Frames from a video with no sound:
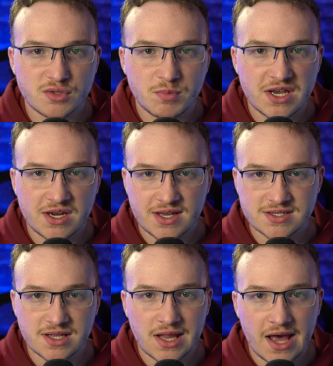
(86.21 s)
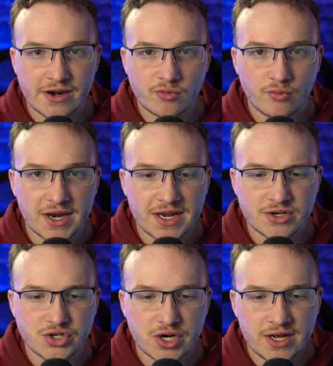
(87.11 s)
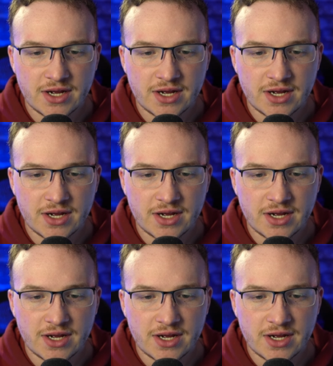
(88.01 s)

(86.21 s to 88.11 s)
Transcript: speed. He has a lot of range.